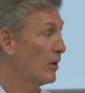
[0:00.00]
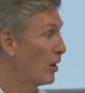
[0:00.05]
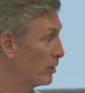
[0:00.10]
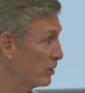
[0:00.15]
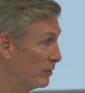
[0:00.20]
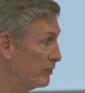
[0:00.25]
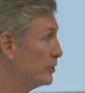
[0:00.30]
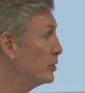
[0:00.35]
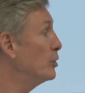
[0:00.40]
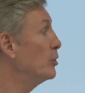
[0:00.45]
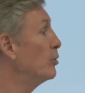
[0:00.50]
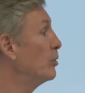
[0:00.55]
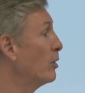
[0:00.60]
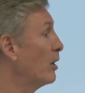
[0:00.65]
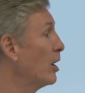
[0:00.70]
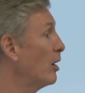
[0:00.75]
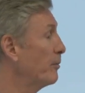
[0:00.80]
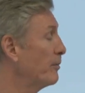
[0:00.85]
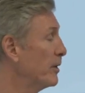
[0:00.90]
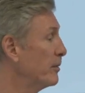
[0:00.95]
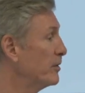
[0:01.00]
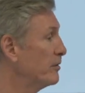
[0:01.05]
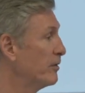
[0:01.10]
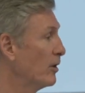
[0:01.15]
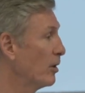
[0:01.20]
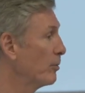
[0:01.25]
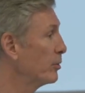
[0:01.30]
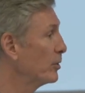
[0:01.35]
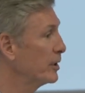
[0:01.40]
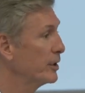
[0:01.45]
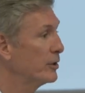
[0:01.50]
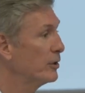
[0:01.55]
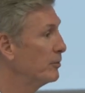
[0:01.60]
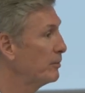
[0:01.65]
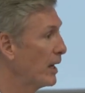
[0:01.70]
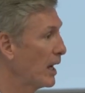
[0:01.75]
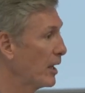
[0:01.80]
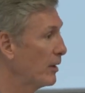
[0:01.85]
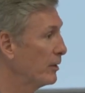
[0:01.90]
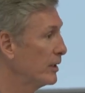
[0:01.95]
All of you will help them develop really good
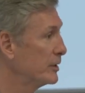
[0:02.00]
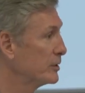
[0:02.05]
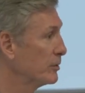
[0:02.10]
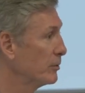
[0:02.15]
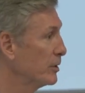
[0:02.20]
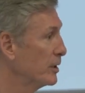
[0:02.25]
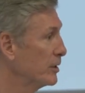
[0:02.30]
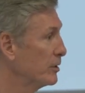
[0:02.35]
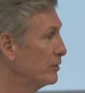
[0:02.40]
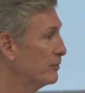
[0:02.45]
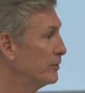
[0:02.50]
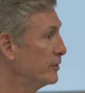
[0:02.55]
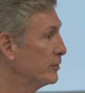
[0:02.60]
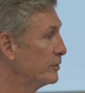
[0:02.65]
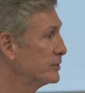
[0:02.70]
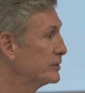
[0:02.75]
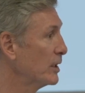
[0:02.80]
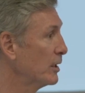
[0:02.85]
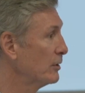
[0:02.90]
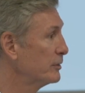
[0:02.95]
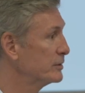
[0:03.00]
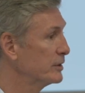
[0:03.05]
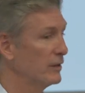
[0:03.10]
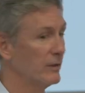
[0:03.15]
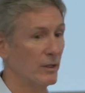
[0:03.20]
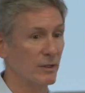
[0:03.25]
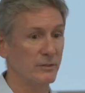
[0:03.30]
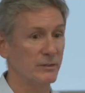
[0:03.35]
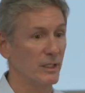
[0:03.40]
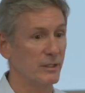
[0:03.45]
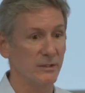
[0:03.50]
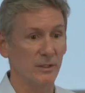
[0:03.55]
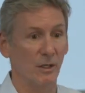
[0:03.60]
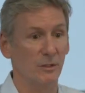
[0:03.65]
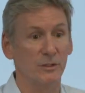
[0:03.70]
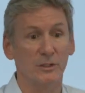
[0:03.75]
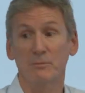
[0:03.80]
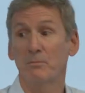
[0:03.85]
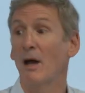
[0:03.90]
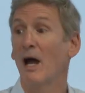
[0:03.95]
batteries or really good fuel cells, and they'll say, see,
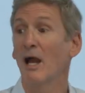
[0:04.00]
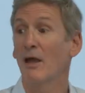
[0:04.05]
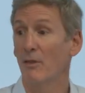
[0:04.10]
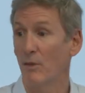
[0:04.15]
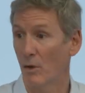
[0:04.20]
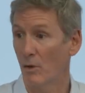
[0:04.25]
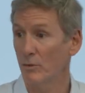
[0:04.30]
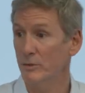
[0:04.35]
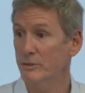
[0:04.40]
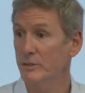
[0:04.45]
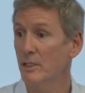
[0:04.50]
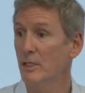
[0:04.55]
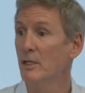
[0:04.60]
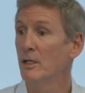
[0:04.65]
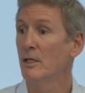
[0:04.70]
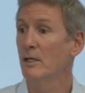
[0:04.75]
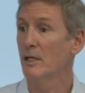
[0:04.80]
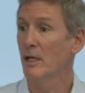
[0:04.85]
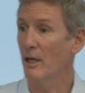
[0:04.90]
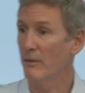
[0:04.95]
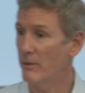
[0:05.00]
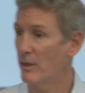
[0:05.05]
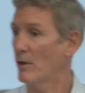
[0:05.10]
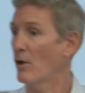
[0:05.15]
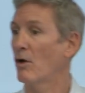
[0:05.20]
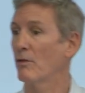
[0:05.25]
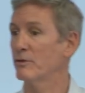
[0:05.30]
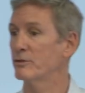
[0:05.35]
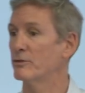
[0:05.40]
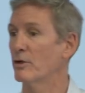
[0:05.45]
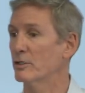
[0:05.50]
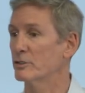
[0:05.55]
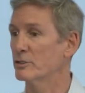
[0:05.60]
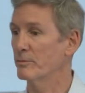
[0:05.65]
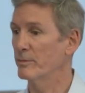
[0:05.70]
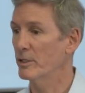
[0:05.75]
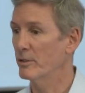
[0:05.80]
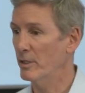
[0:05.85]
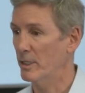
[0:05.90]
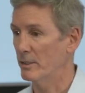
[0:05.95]
I'll just buy those, and then all the trucks will
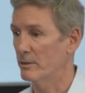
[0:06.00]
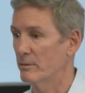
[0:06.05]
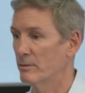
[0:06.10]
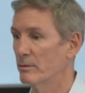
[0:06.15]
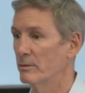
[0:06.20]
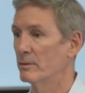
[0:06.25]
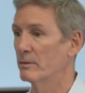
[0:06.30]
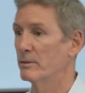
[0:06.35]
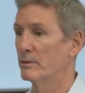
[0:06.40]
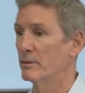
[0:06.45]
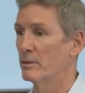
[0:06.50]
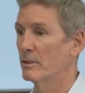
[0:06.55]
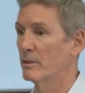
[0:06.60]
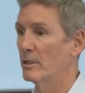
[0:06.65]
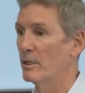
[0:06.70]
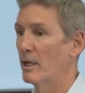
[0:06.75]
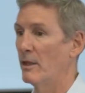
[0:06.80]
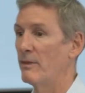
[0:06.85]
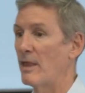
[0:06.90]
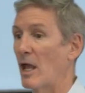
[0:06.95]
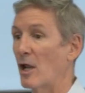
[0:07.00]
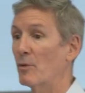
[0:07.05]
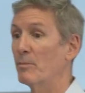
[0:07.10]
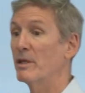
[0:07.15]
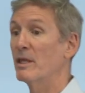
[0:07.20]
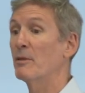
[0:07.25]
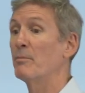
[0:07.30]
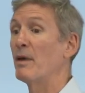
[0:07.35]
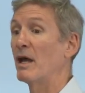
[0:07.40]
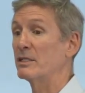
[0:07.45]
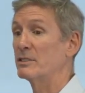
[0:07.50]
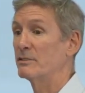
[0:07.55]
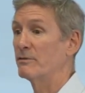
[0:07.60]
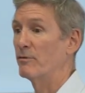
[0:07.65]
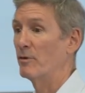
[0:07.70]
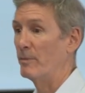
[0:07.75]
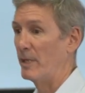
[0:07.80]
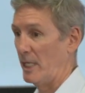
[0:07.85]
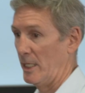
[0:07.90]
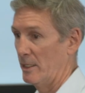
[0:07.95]
be green. And that'll be the best
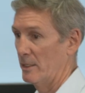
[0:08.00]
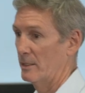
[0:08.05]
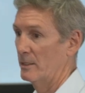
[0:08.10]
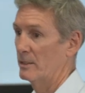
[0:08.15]
for me.